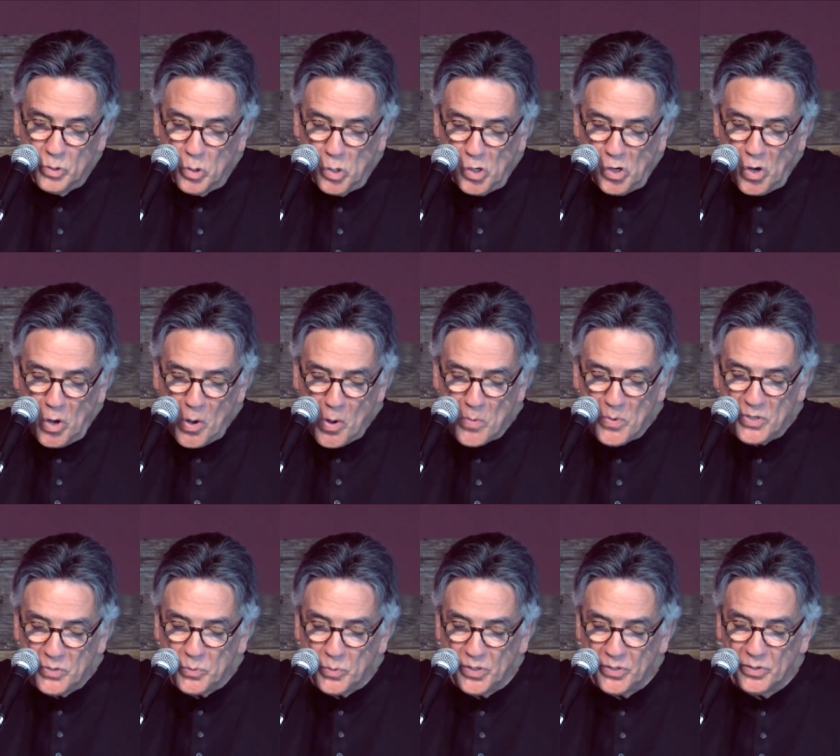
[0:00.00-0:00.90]
who are
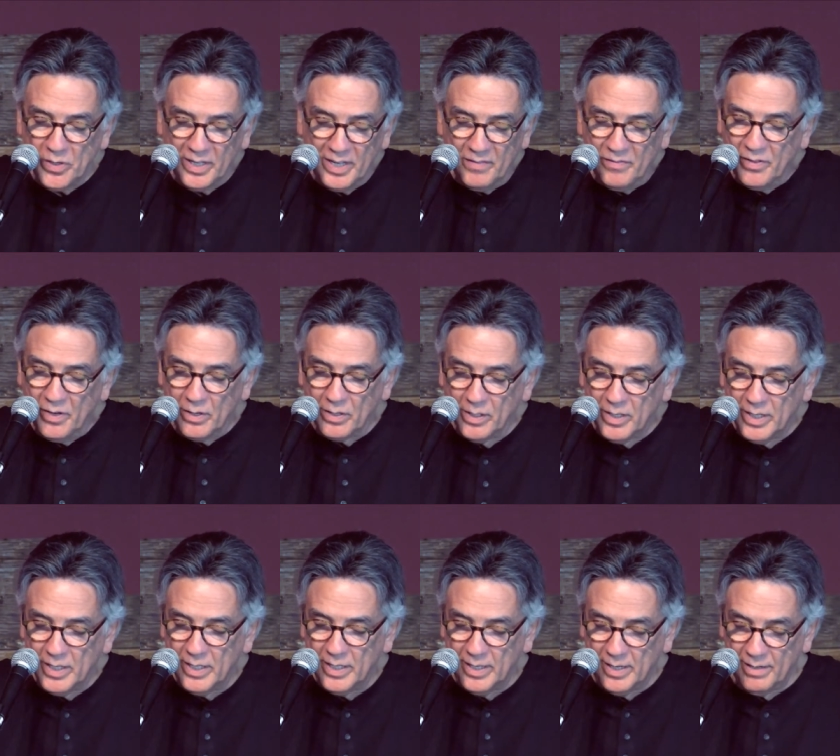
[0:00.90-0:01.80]
always wondering if they're
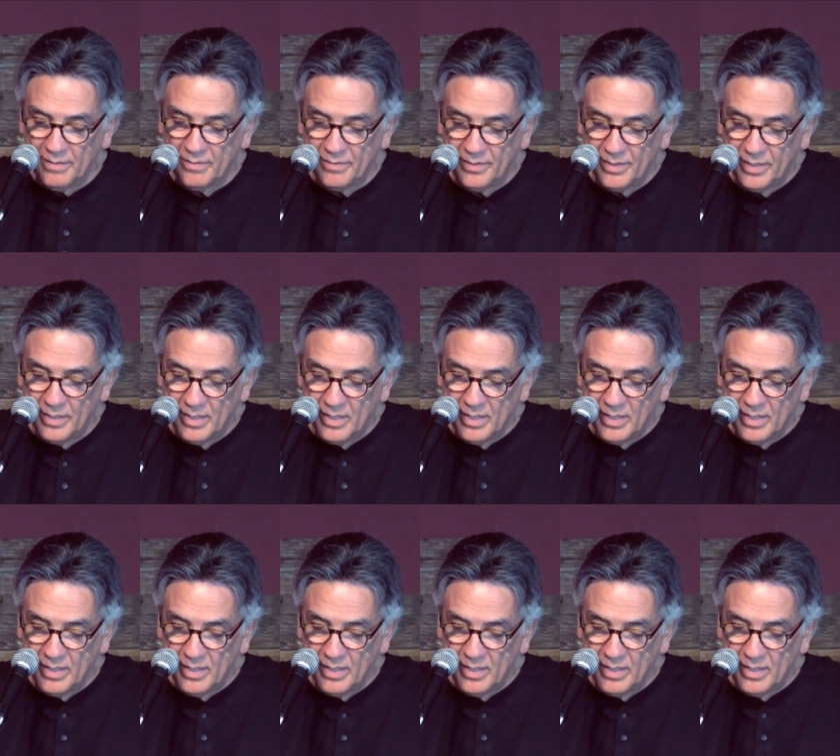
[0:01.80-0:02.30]
good enough.